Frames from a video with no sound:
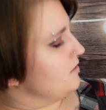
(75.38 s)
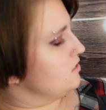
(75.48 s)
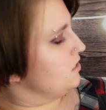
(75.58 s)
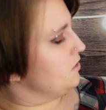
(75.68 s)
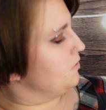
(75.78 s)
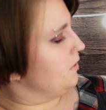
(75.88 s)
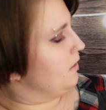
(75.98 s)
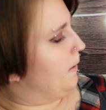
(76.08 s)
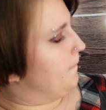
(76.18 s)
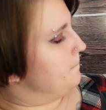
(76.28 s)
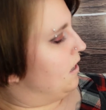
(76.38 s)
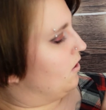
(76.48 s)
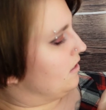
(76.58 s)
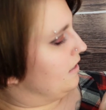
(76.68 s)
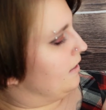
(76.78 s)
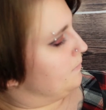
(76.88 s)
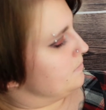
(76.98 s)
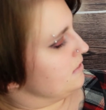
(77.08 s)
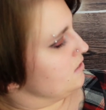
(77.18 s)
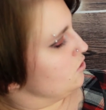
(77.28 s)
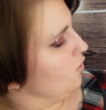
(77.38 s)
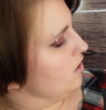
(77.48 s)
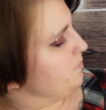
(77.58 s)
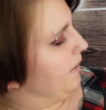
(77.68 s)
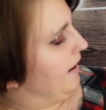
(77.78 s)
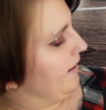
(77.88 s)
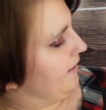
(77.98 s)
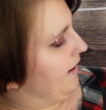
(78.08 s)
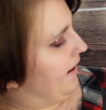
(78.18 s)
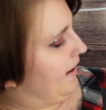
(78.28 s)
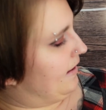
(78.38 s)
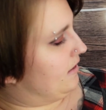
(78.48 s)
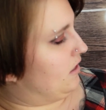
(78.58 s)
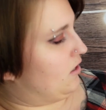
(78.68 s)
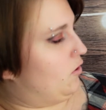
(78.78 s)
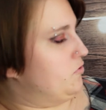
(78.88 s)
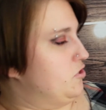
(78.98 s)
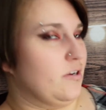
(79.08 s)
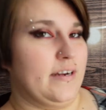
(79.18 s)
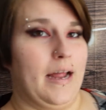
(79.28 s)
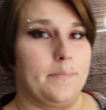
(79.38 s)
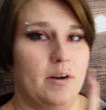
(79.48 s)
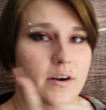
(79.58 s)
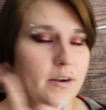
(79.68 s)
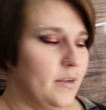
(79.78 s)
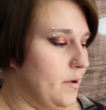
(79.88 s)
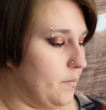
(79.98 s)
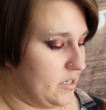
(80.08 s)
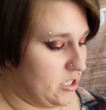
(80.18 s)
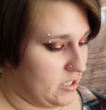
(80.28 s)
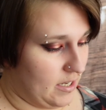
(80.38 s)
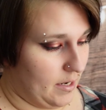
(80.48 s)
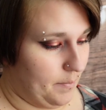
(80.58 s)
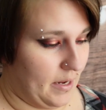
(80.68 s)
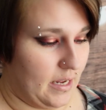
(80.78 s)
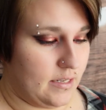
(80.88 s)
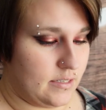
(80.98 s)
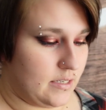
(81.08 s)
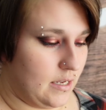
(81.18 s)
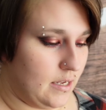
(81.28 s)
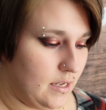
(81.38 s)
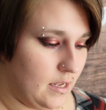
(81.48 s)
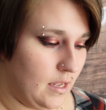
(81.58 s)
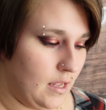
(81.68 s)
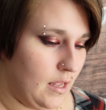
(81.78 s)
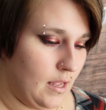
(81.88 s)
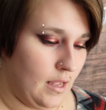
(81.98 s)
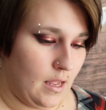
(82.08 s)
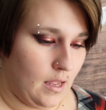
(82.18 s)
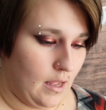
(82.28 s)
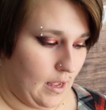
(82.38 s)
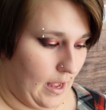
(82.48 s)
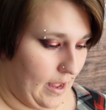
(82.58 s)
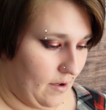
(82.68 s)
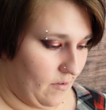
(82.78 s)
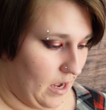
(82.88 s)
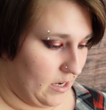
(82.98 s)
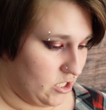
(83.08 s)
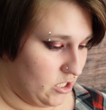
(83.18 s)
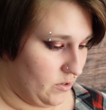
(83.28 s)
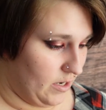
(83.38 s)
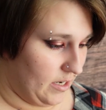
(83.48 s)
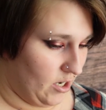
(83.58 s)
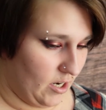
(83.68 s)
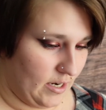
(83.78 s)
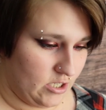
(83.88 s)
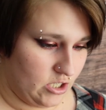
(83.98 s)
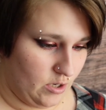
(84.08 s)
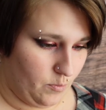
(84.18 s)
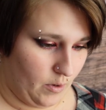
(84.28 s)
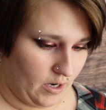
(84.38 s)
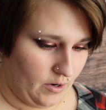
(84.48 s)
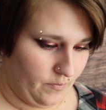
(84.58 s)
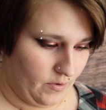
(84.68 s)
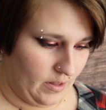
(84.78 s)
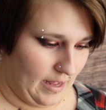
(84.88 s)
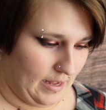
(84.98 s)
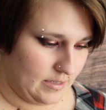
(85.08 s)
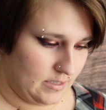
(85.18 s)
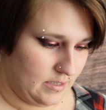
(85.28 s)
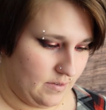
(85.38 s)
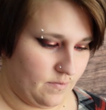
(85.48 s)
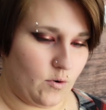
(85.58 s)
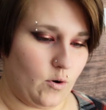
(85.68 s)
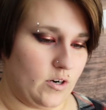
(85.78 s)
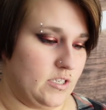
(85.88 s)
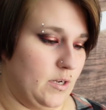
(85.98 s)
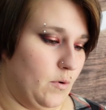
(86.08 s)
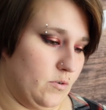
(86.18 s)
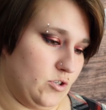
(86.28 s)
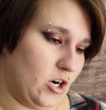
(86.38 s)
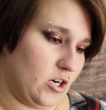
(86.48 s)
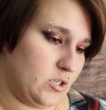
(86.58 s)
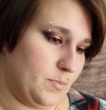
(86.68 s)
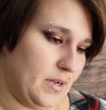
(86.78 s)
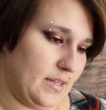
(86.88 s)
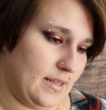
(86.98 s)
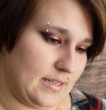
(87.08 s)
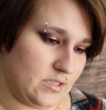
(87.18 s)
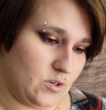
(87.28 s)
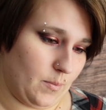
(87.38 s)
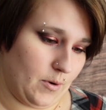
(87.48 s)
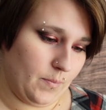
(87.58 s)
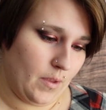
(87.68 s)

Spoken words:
2, belt clips, storage bag, and a cold shoe adapter, which is good because I have a hot shoe on here. It should work for that. Of course it won't charge, but that's normal.